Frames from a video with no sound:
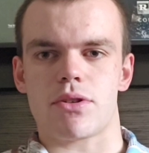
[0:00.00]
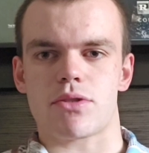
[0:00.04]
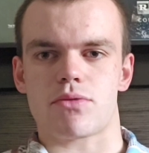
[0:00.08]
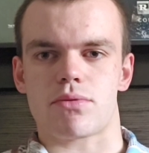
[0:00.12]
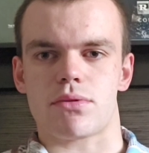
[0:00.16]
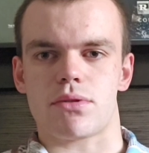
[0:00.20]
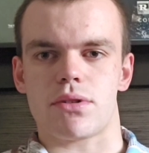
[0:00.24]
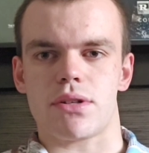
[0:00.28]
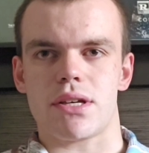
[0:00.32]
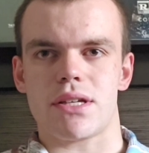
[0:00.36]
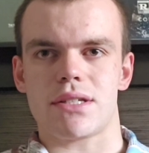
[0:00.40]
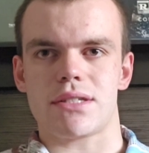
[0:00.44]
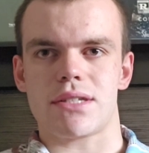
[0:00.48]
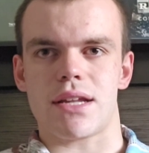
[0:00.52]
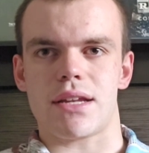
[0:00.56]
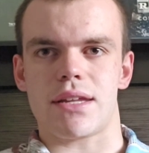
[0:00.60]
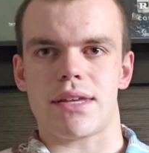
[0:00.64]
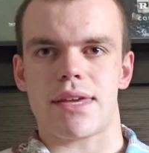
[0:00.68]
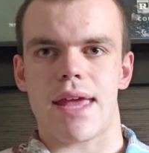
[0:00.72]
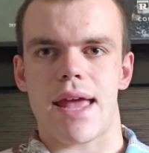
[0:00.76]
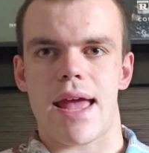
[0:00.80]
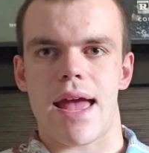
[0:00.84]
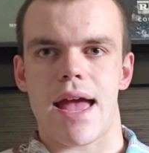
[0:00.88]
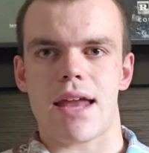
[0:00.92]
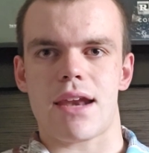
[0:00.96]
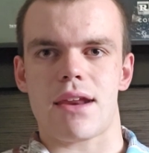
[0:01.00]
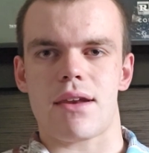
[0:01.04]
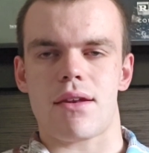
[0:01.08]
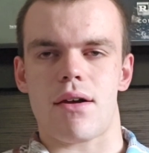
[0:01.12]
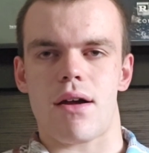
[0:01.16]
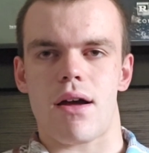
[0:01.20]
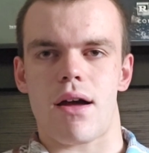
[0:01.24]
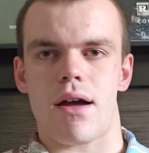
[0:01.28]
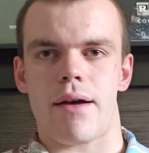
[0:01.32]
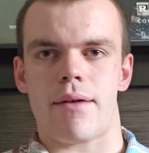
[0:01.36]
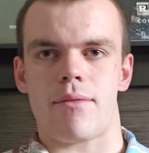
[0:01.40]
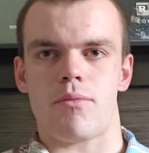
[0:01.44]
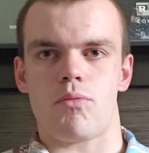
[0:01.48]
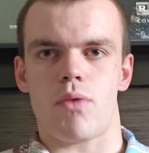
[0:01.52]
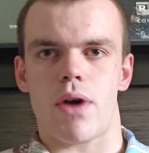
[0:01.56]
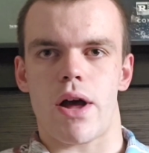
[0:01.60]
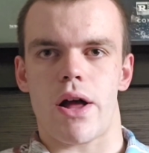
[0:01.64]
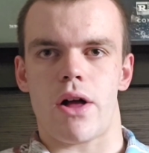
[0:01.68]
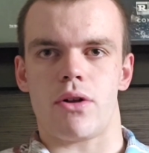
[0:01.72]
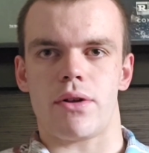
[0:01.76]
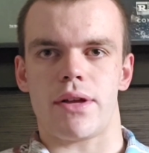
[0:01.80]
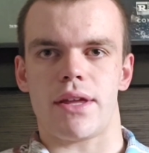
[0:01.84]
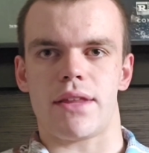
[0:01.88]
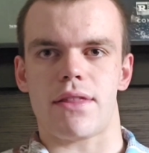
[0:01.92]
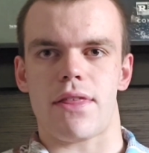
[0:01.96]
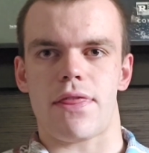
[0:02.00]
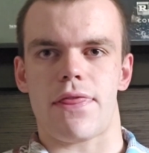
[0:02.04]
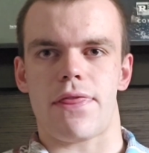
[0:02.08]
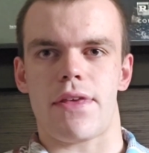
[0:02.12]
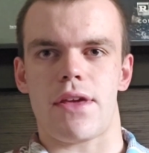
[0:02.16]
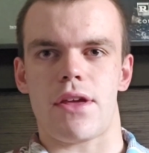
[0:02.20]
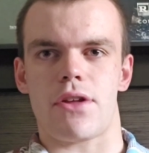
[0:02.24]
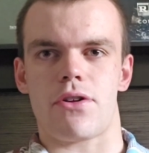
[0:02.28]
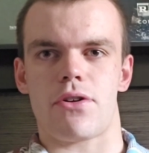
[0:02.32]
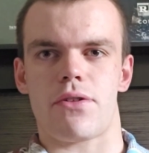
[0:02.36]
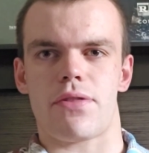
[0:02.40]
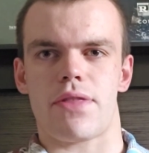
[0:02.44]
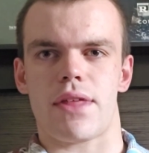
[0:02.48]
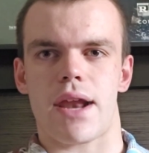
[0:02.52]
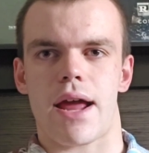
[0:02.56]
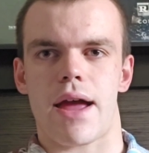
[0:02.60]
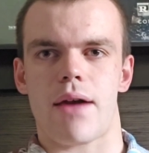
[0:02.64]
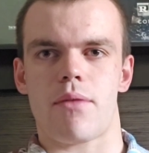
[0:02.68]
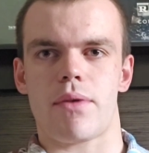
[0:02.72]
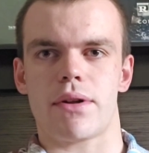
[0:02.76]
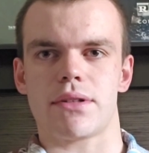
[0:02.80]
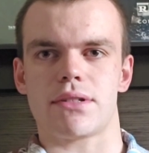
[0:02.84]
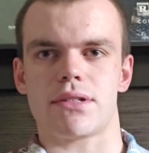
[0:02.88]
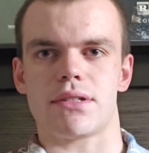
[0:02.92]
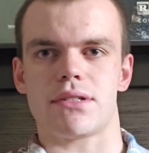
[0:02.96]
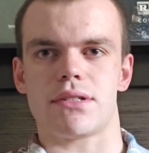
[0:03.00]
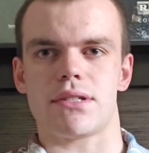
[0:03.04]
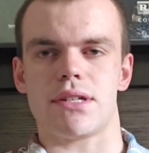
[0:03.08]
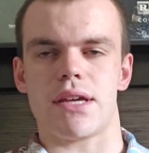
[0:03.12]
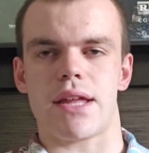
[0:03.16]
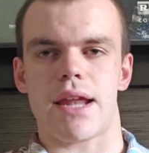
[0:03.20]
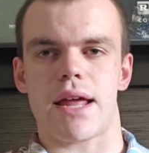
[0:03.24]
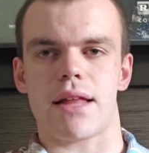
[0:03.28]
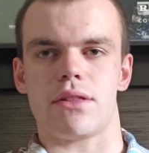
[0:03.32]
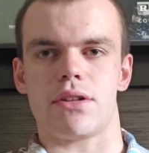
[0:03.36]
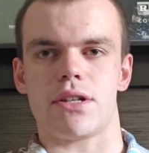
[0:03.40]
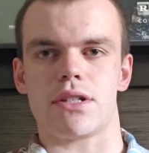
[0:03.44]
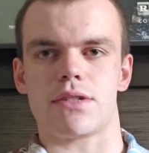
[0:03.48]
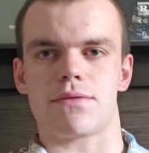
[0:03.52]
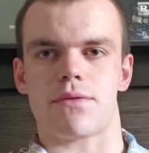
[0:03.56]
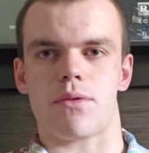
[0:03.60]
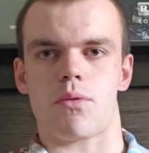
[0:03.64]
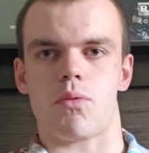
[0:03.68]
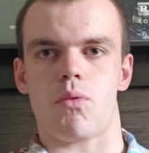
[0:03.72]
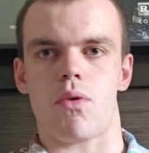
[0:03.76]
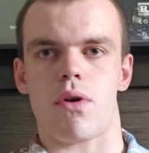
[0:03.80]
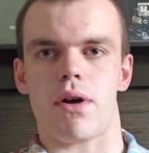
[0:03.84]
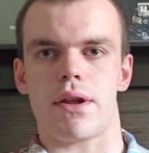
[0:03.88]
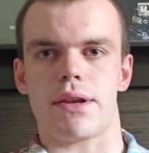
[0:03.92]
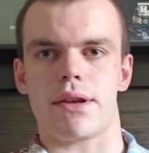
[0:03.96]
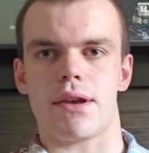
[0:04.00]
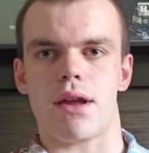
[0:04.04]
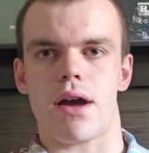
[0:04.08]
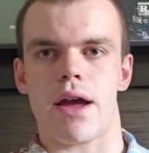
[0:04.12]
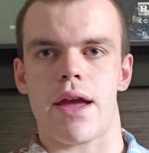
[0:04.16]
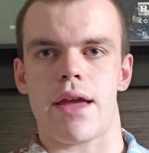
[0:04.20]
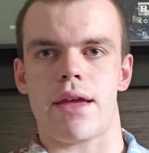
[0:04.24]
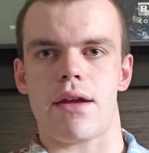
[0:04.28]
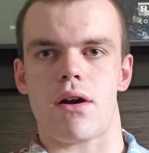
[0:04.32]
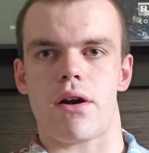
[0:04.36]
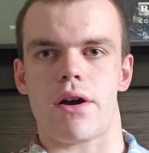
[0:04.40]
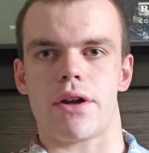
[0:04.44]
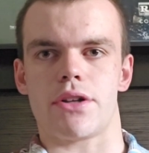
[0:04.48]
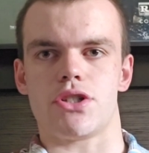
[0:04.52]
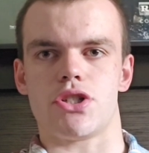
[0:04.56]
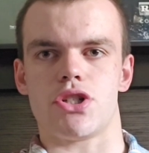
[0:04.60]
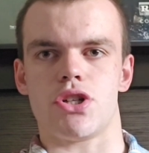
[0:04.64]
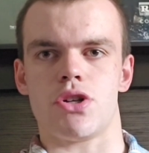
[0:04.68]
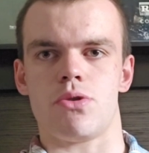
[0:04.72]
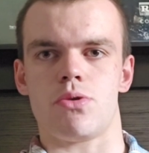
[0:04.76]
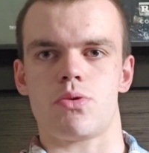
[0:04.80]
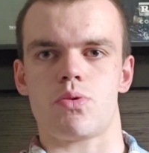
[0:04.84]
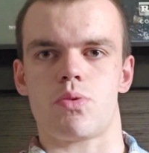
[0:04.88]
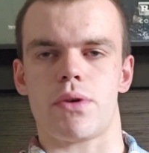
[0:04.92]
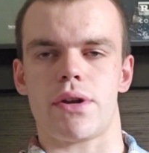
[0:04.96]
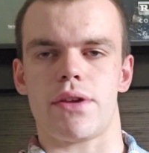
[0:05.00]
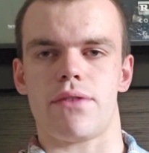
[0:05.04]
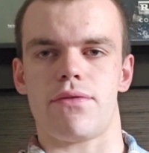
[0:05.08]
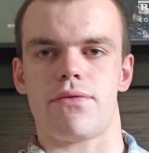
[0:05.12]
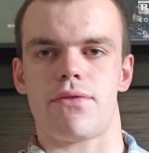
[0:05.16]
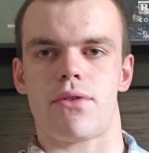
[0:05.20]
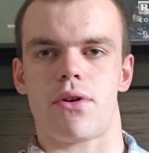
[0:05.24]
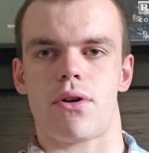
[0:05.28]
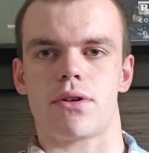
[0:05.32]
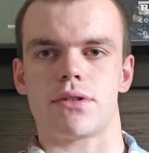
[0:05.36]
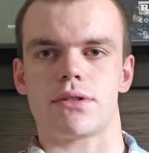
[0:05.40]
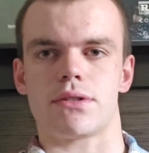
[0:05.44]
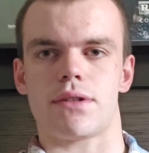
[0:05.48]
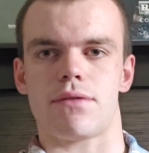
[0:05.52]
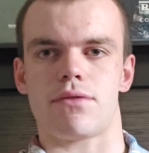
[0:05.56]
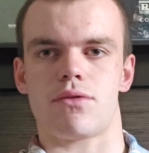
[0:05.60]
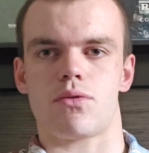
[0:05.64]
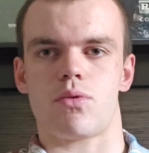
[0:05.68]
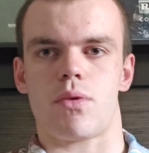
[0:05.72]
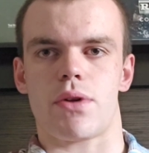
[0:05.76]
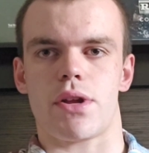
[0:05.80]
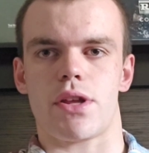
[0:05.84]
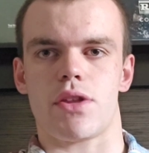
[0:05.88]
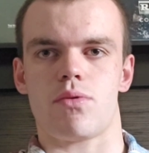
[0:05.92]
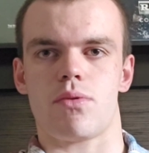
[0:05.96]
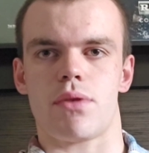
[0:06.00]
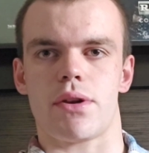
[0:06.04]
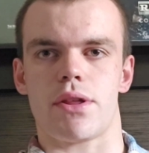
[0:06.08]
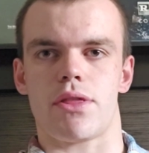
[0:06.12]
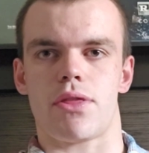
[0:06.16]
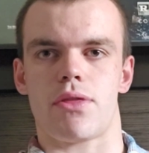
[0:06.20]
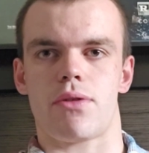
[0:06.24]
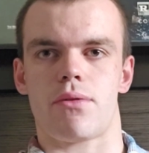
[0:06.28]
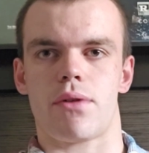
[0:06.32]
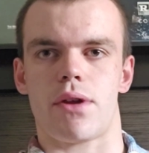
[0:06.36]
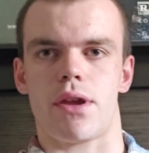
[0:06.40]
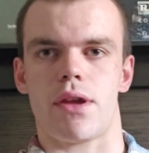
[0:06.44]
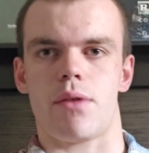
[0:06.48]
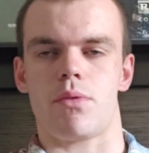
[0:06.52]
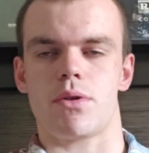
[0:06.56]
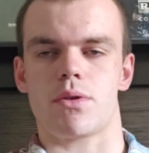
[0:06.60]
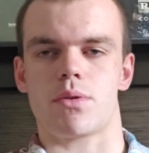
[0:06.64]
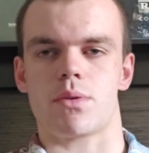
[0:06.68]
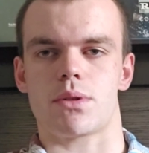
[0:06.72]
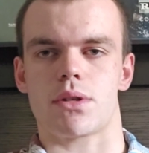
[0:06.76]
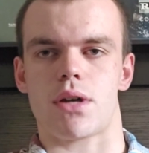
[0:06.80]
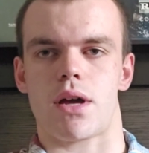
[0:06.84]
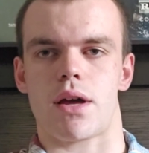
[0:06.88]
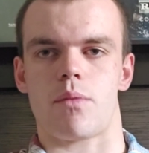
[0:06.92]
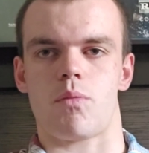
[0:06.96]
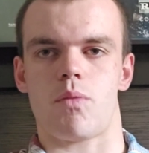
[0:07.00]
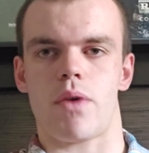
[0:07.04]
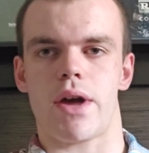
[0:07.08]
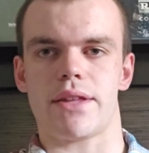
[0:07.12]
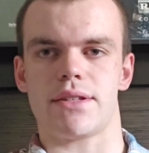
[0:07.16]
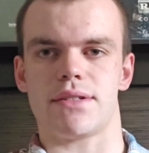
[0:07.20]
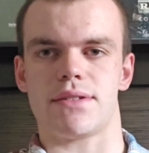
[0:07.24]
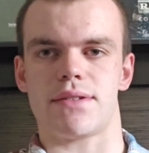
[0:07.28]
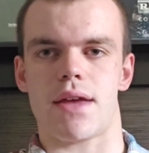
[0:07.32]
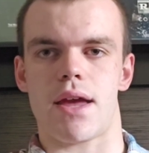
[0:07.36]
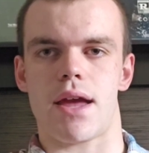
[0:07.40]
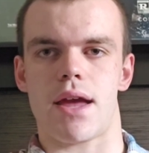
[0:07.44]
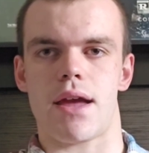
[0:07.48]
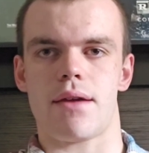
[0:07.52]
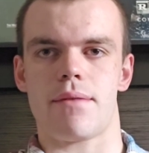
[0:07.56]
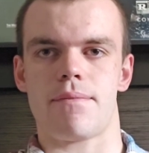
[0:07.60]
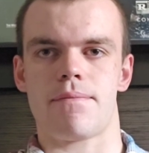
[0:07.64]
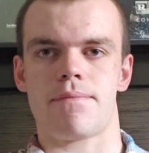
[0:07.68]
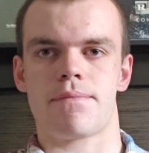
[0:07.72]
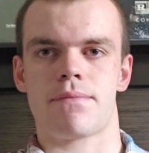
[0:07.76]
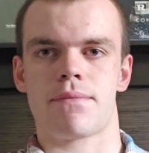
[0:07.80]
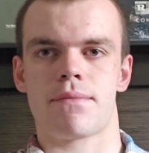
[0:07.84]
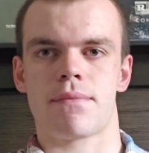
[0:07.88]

was released in Canada, well, in the theater that I went to see it at least for one night on June 21st of 2023, which was on Wednesday.